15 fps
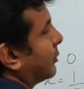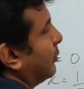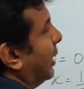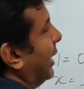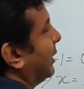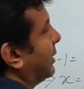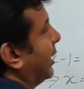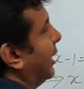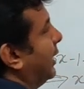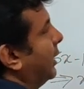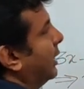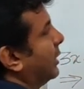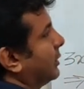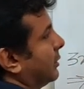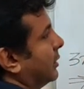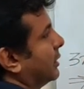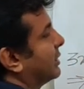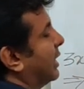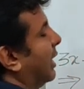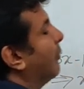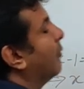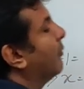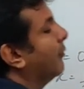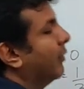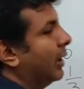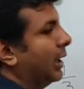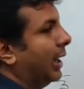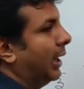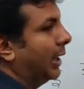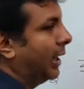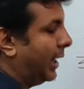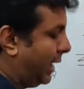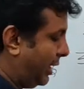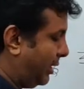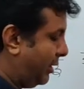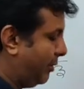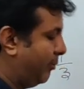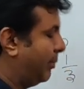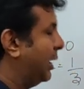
by 3. So the sum will again